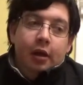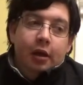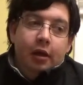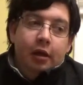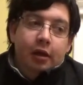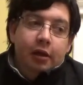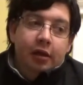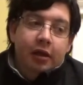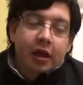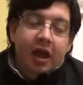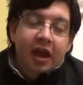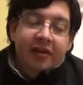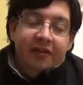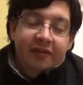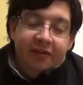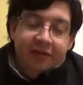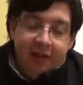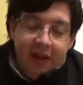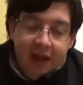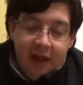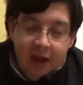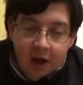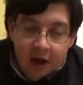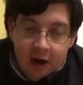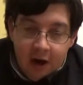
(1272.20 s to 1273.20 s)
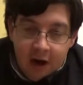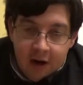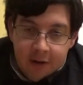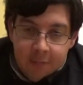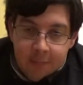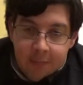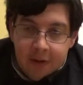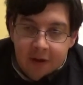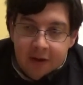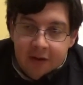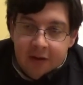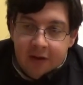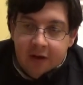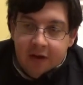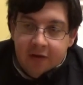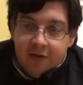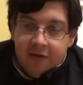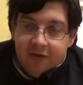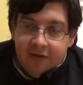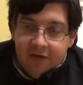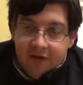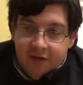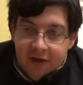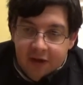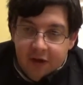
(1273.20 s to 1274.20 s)
Yes, they are, but they're
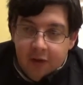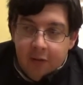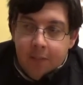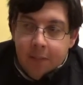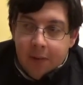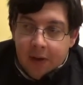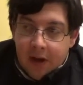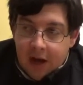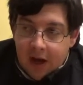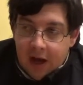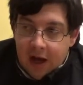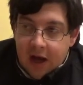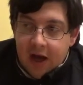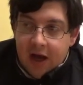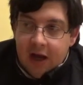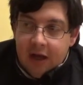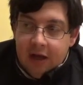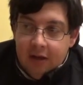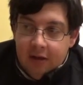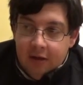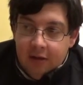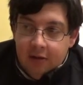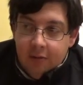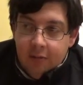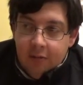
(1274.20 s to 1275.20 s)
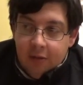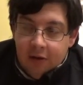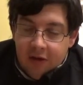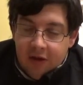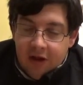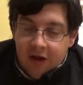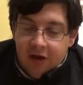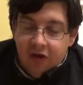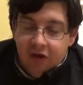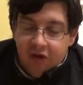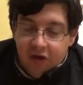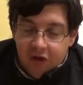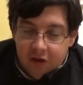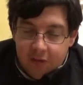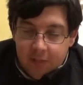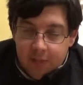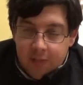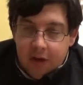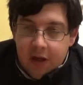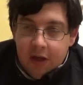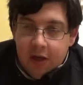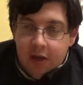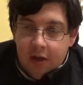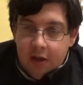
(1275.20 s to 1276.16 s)
still behind where they should be.